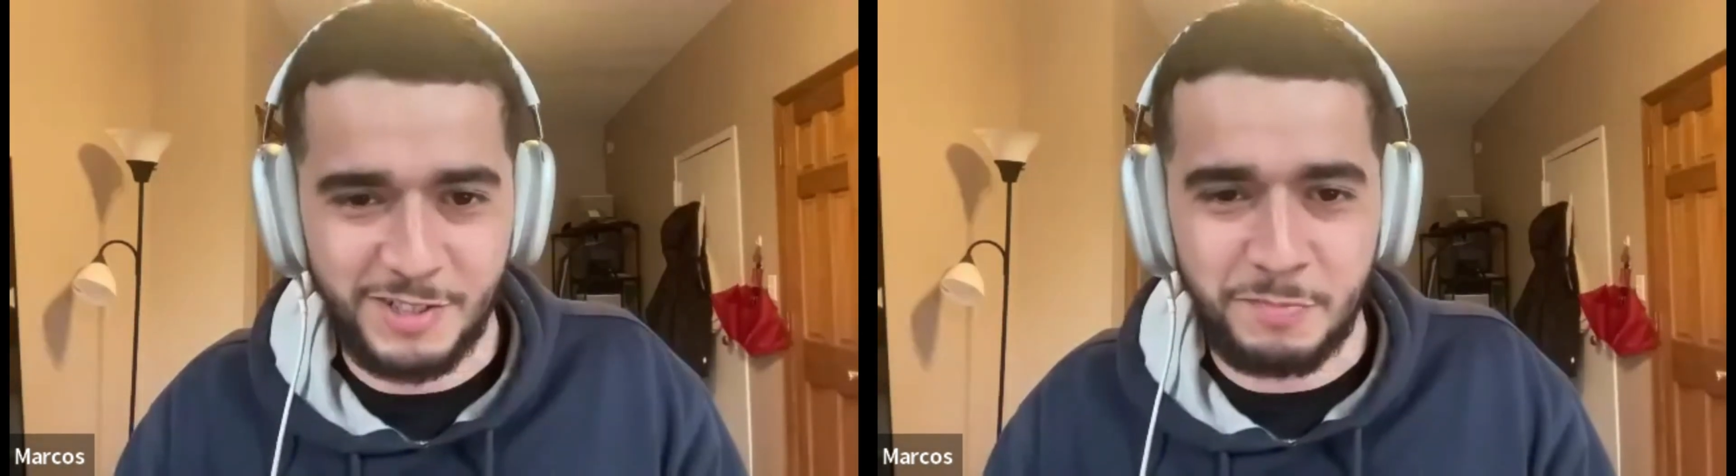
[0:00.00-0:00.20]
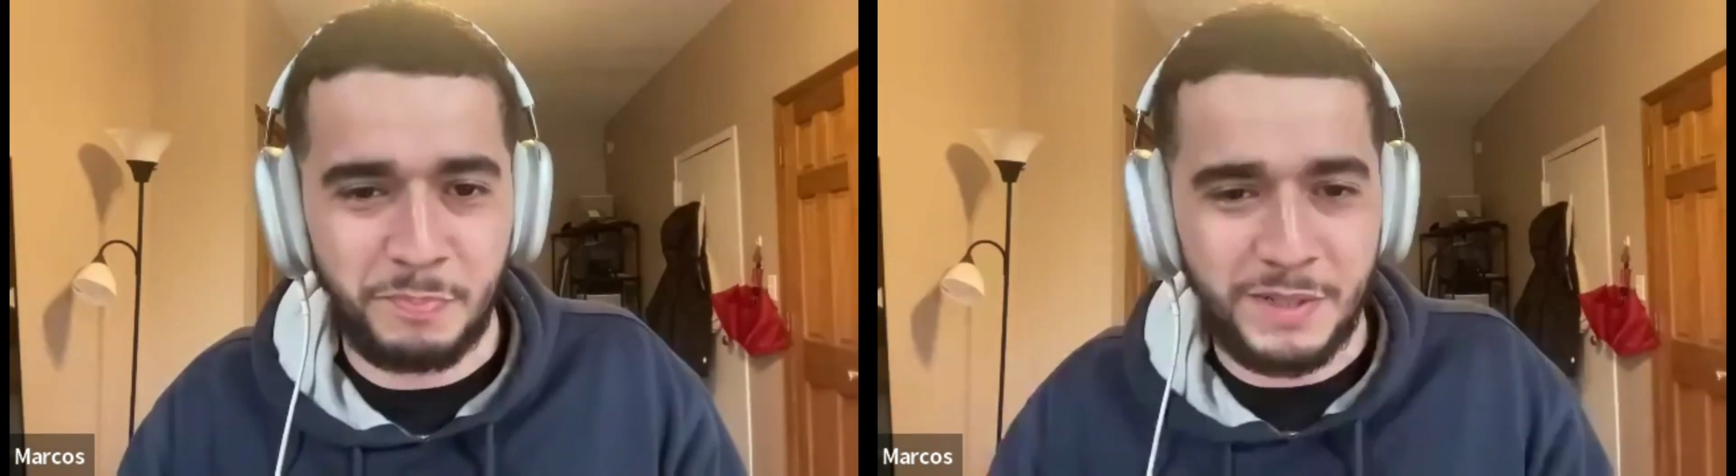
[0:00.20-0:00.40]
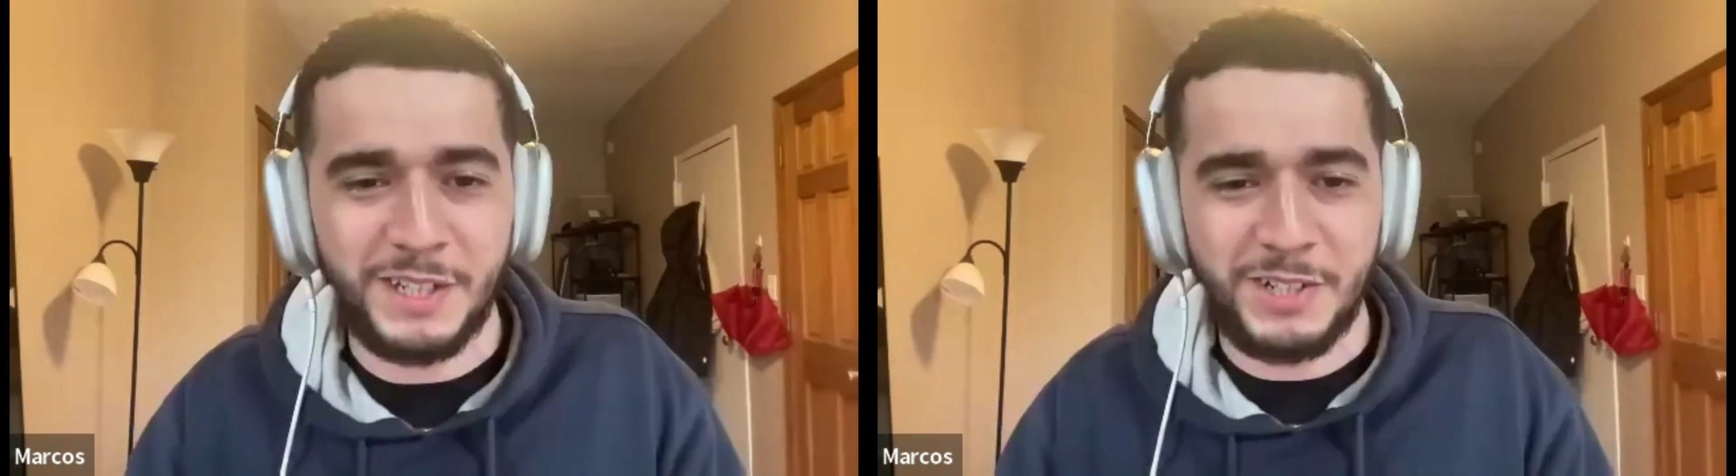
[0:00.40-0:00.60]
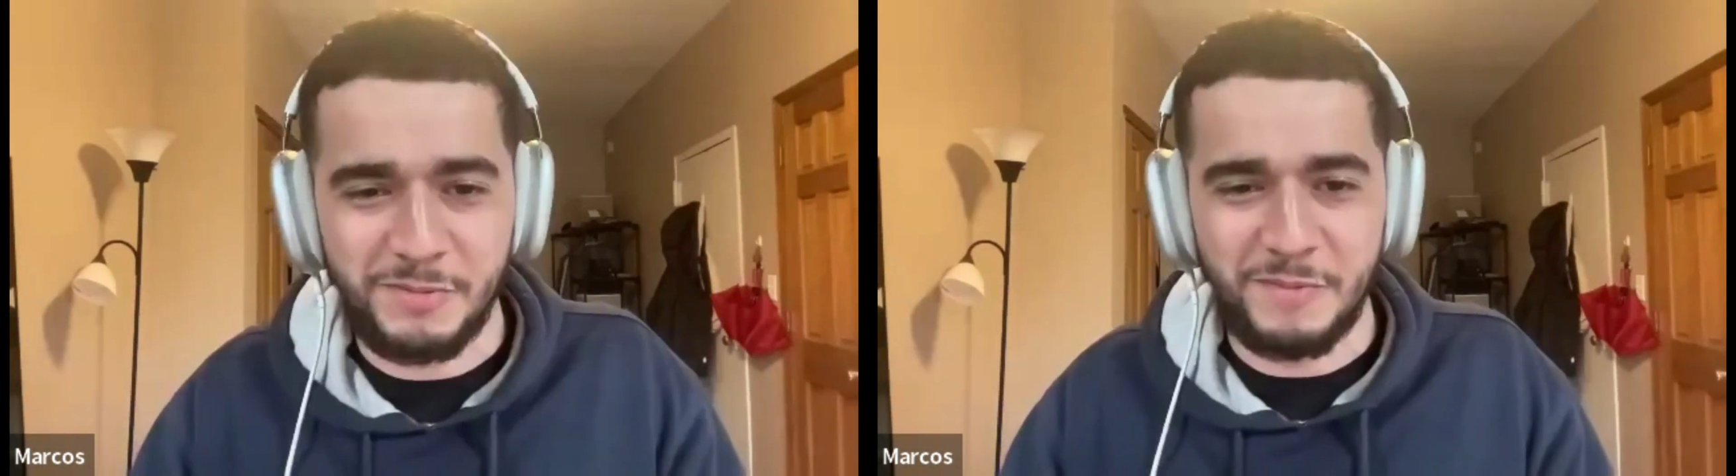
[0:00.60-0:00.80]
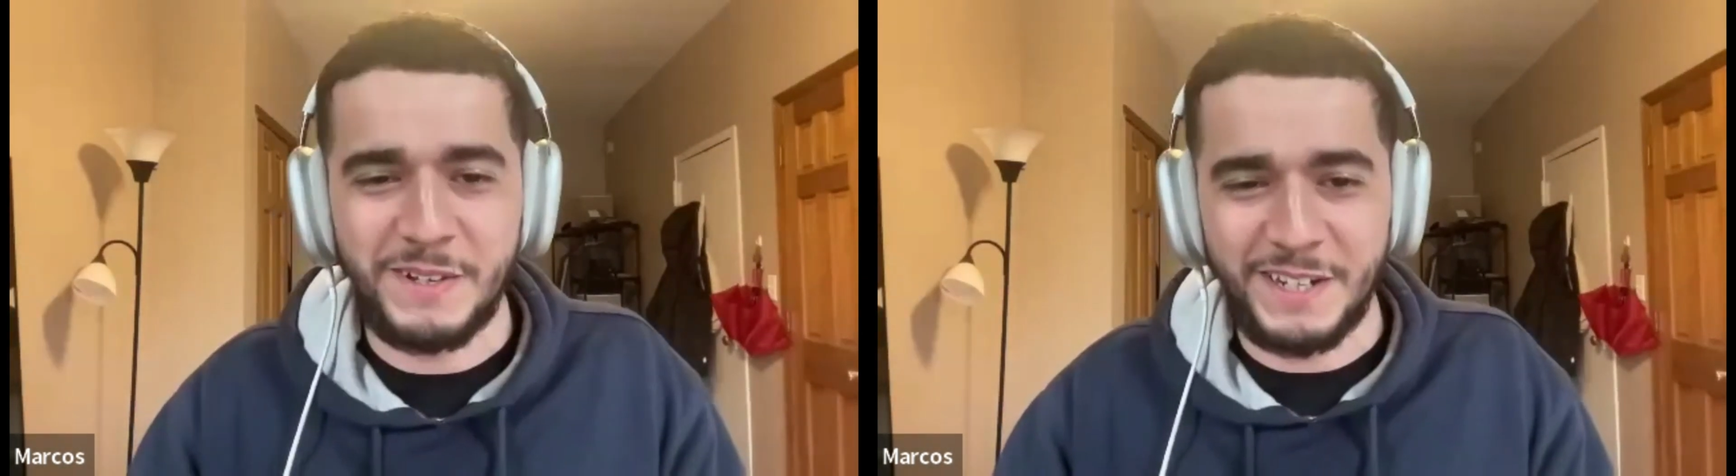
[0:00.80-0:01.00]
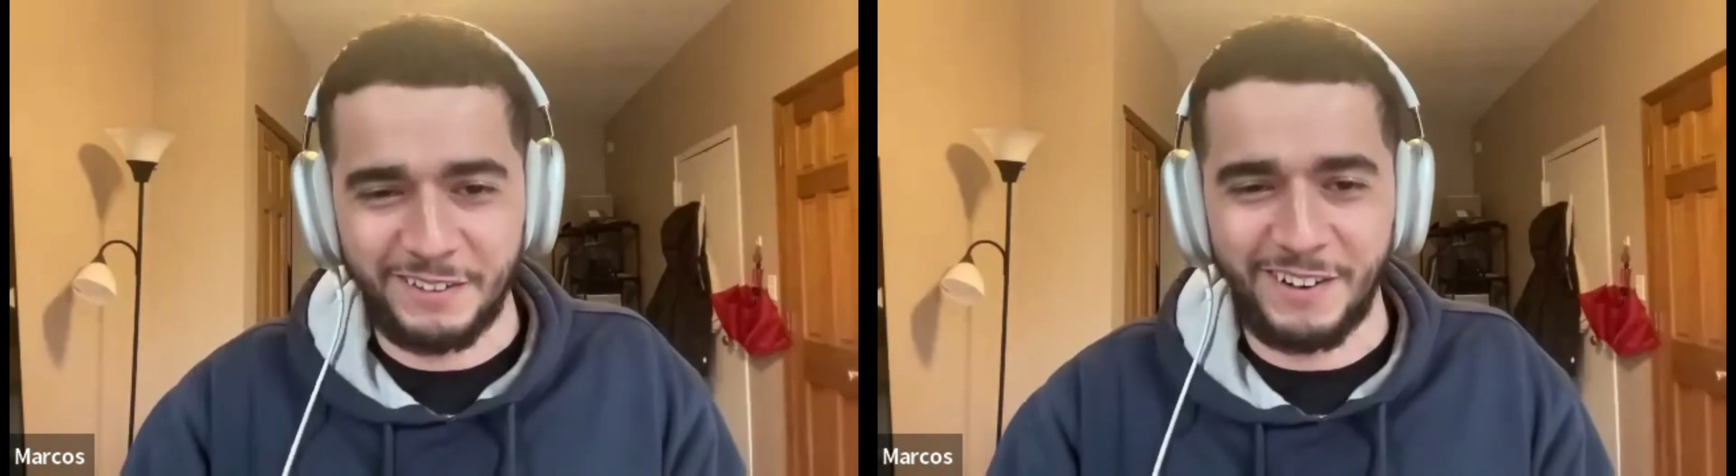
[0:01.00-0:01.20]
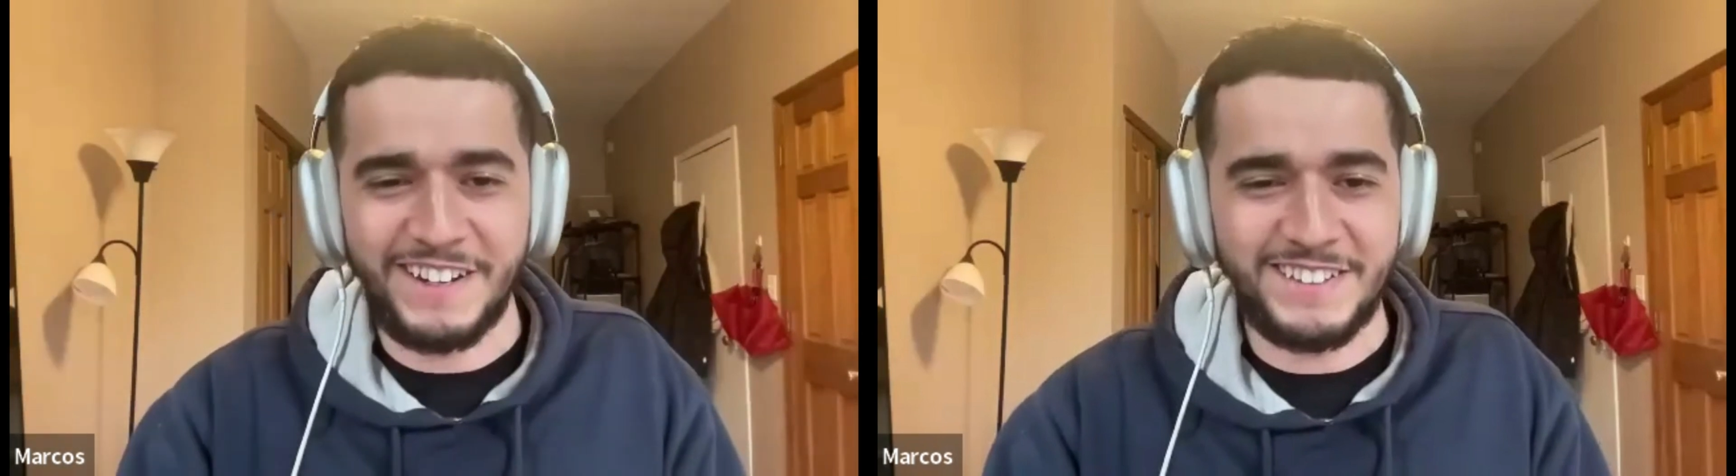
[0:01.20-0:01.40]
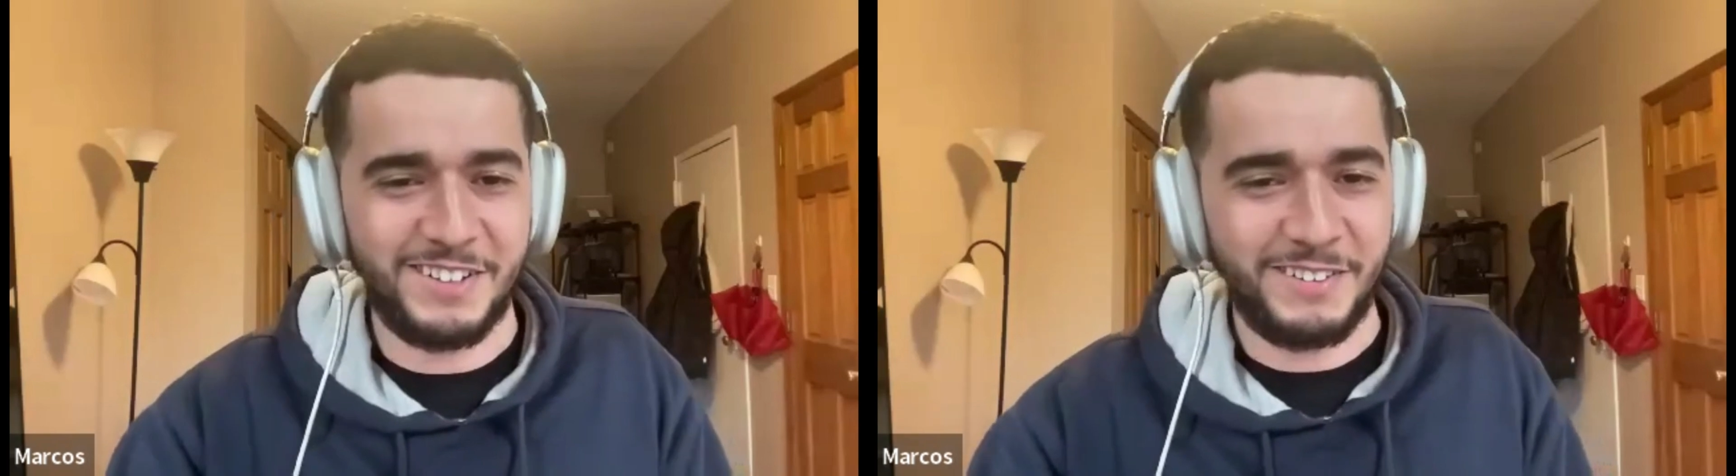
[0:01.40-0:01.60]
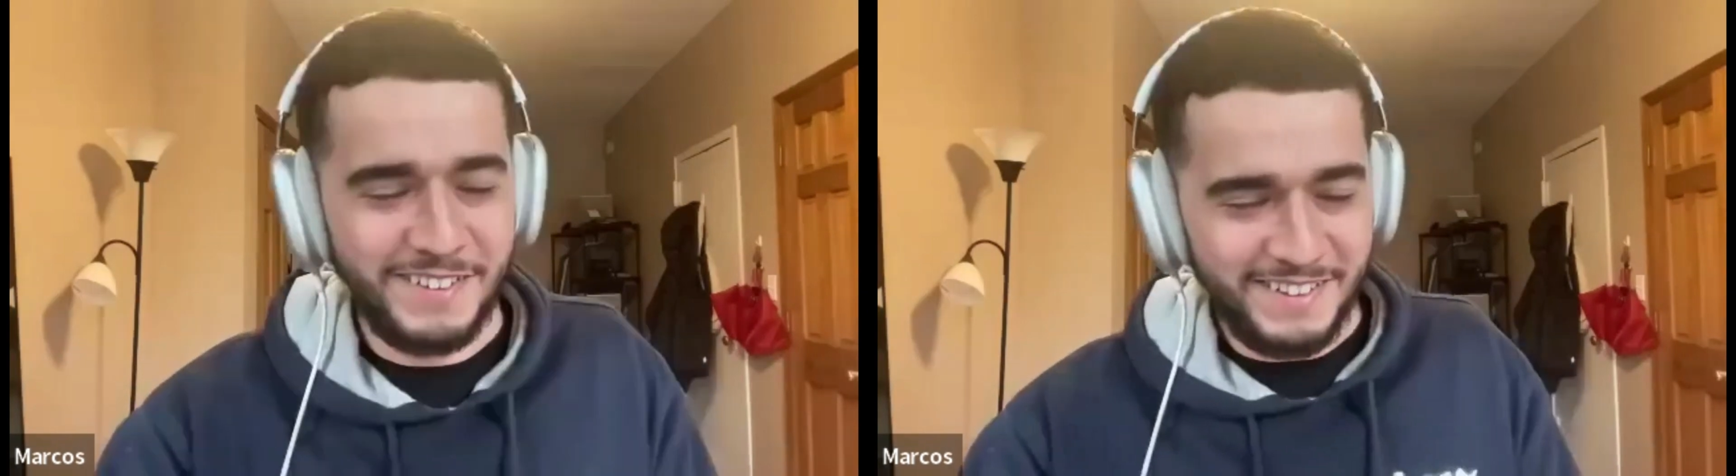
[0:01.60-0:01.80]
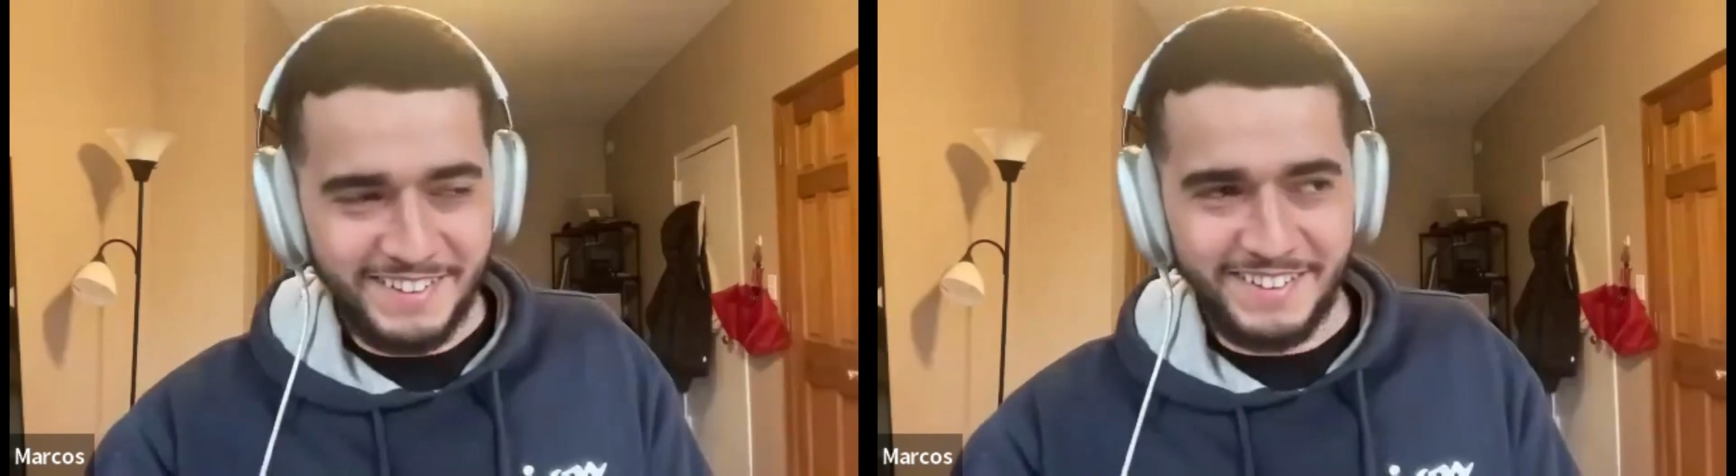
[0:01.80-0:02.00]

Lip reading: Like, just be a human being, right? So